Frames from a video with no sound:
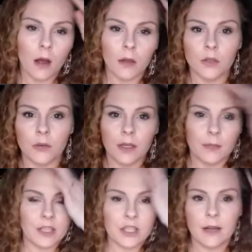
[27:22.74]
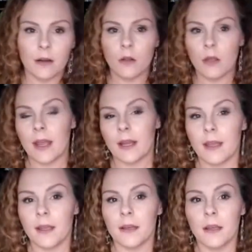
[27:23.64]
tuning into my channel. And
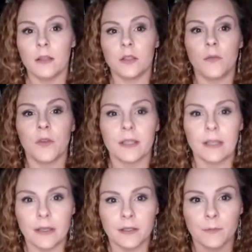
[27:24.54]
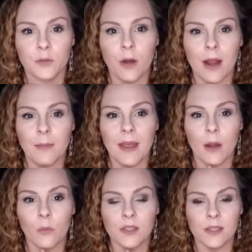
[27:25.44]
again, don't forget to hit subscribe, and I
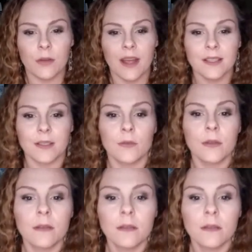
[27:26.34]
will see you guys soon.